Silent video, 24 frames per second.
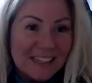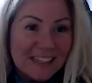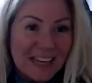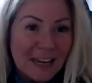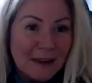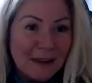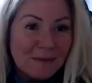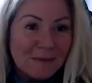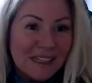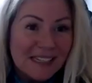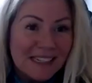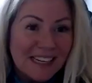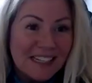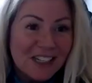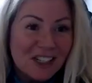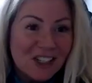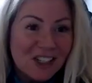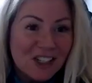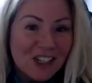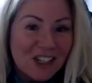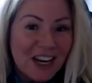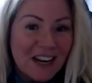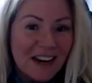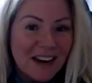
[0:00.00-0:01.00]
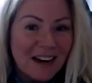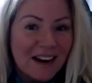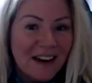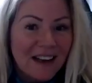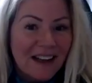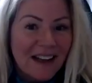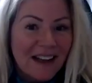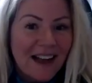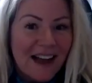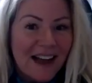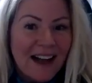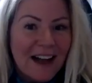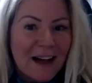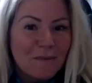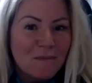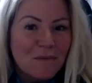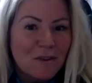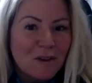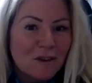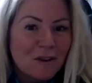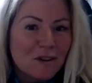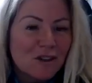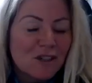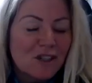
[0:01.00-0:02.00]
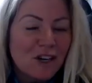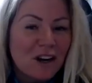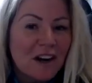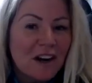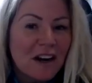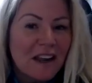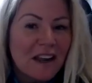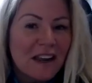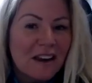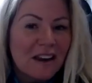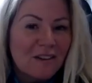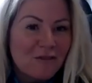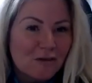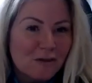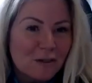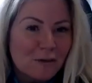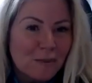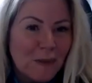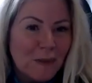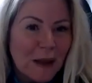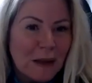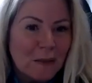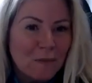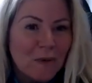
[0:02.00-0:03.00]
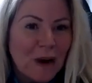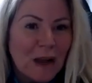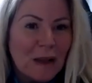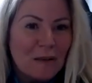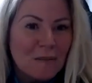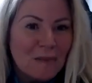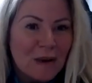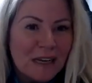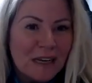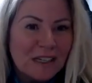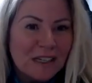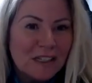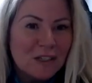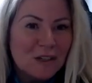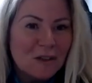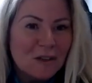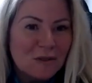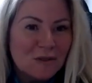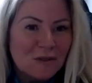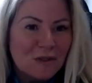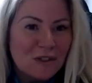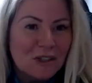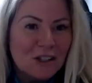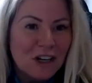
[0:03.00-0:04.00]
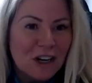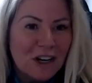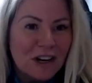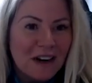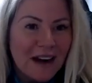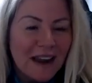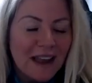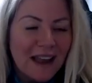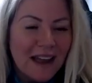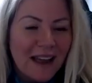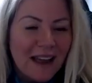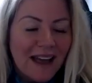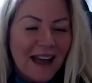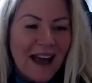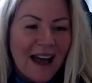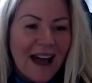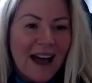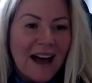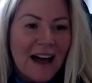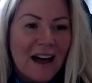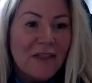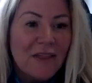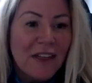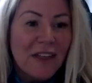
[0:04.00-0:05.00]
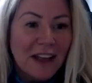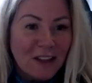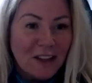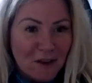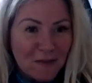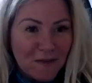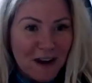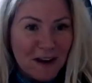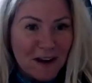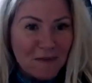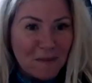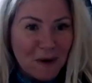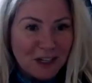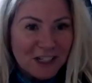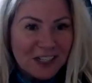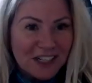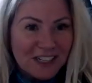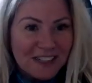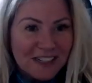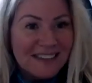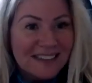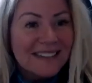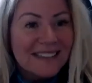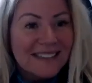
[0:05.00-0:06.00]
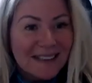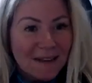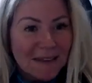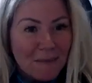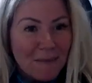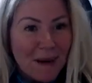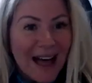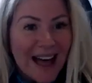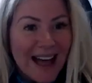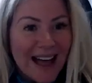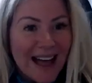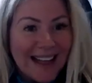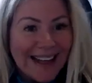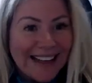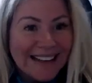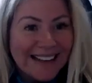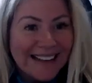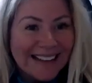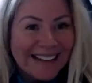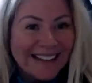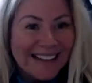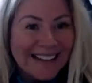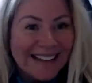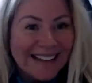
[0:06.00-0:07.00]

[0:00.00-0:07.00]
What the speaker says: us the time today to share your journey in Rosebank Primary School's journey. Thank you very much. Bye.